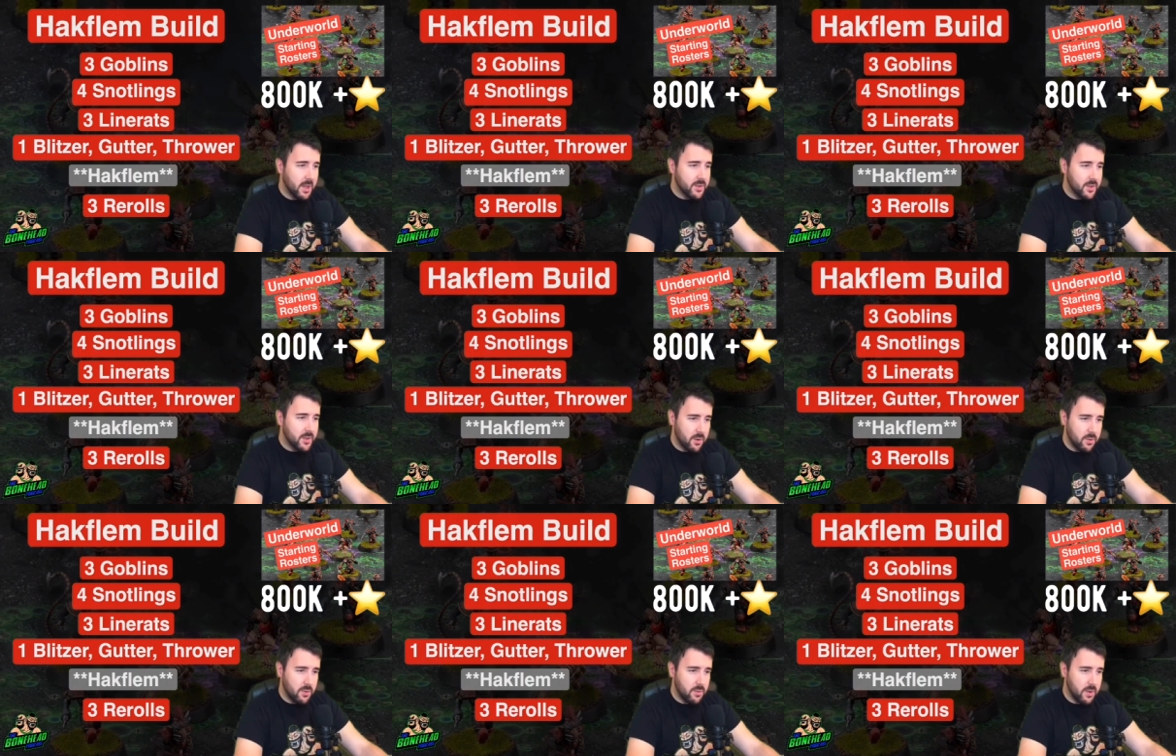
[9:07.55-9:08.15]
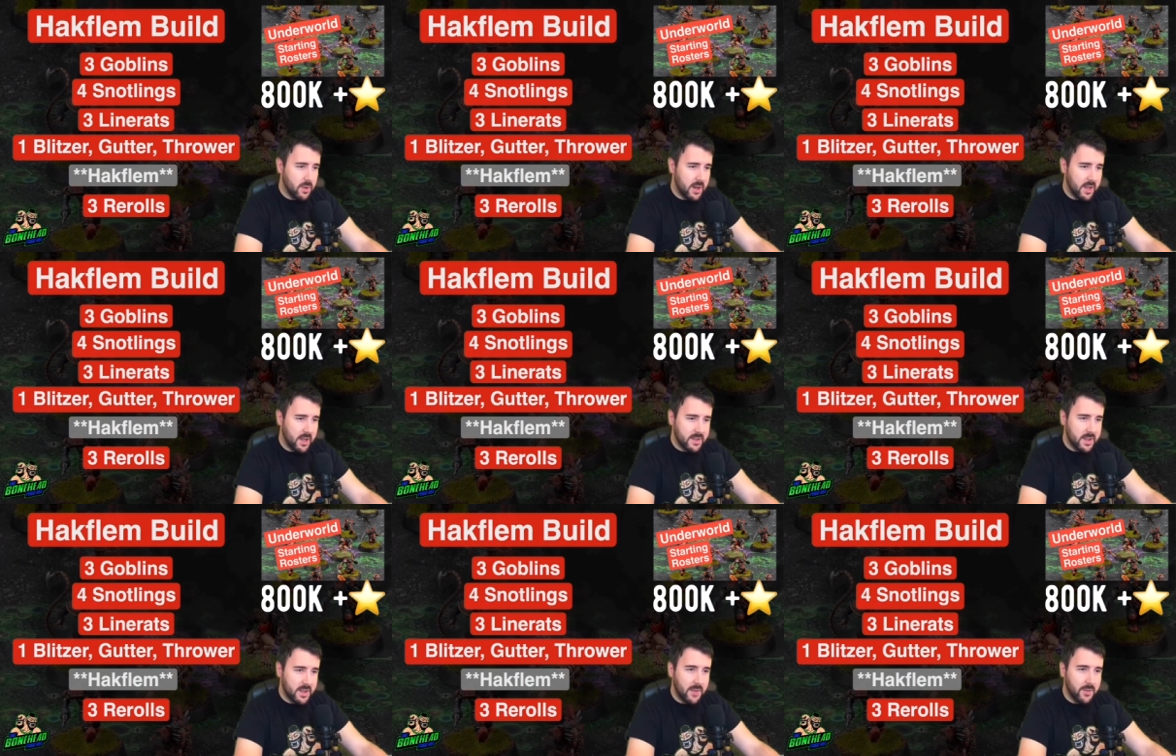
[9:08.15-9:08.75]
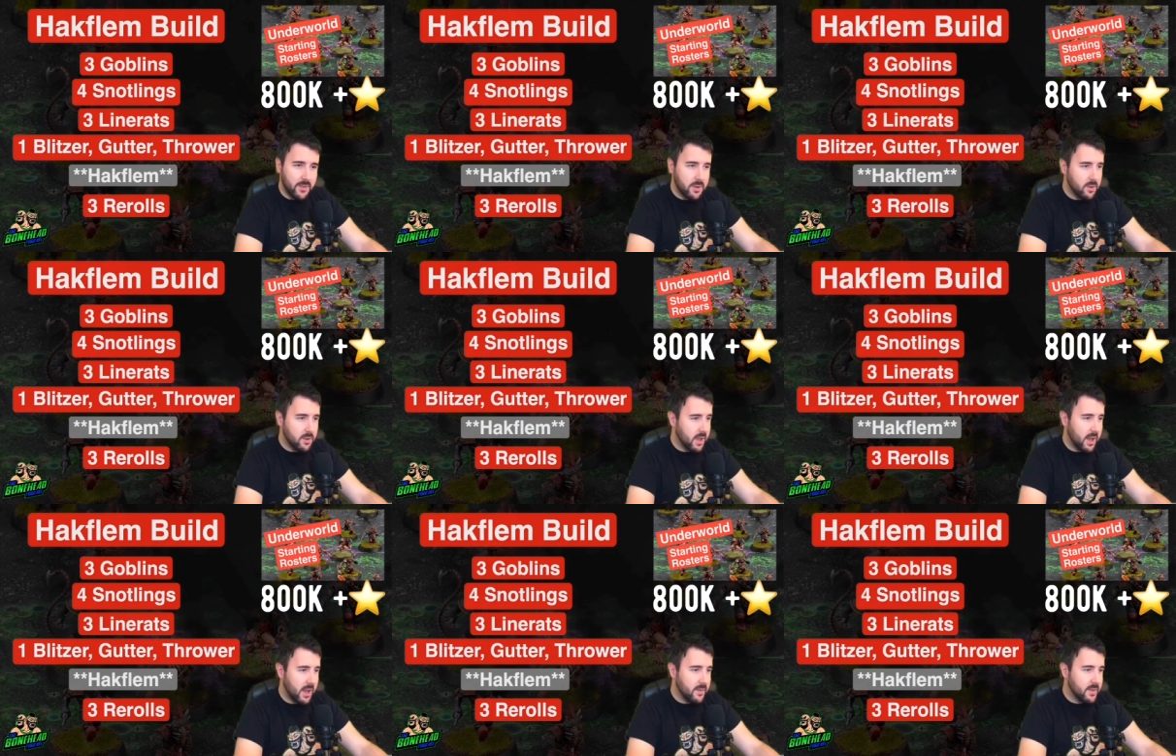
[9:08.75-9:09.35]
So let's have a
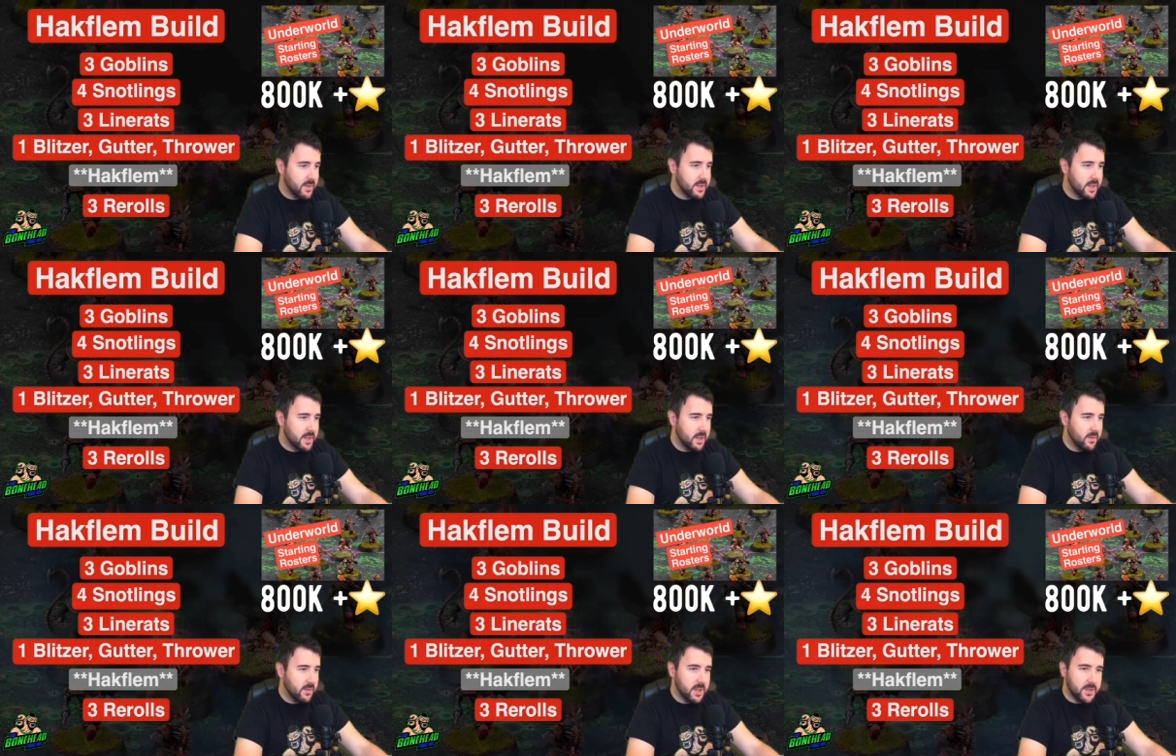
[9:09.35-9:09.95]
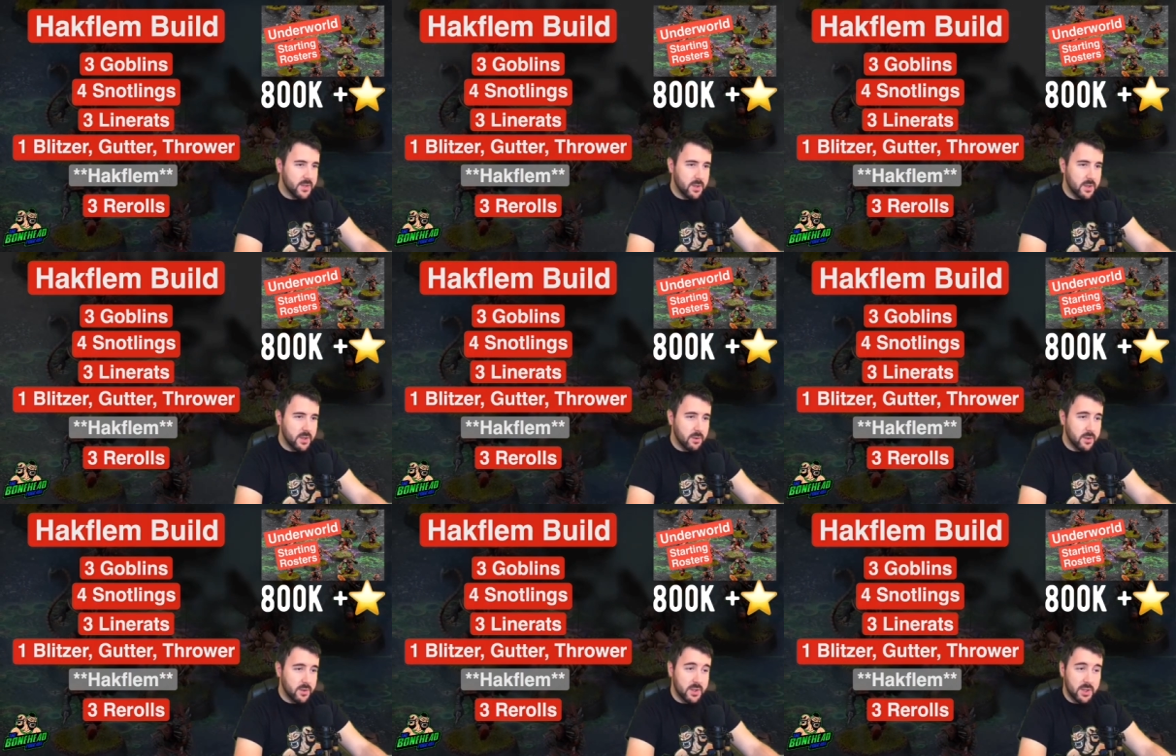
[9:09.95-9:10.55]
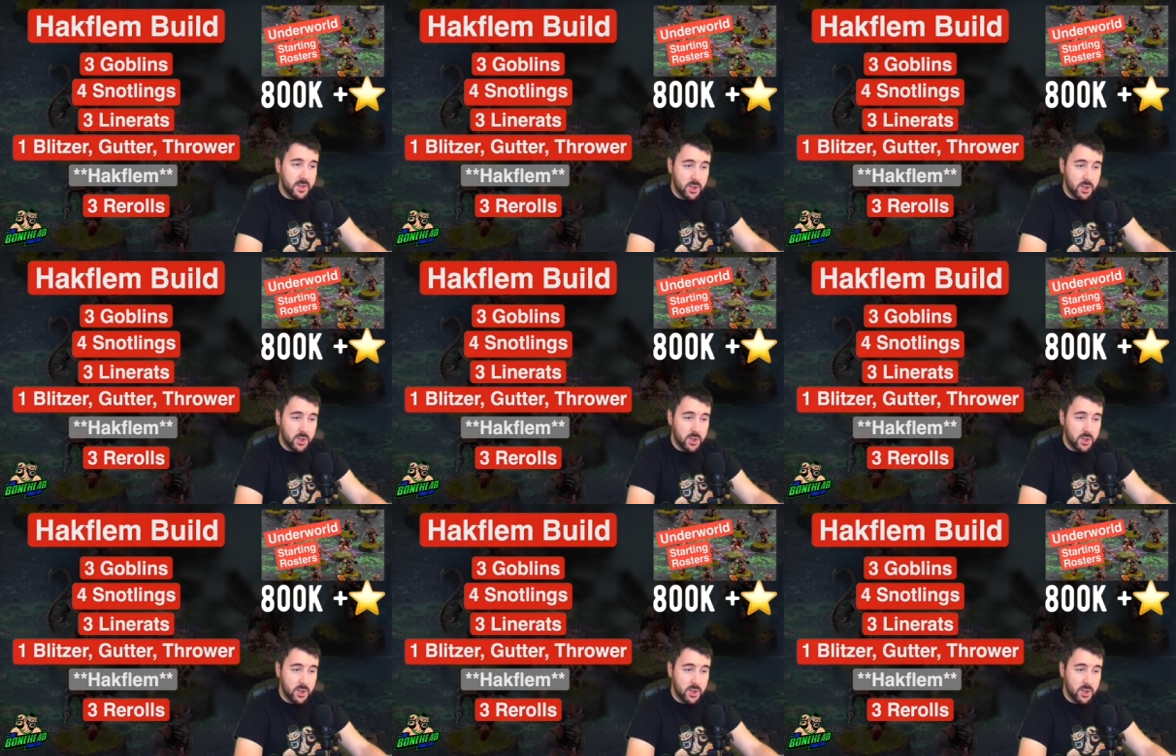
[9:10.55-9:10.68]
look at the TVs for these rosters.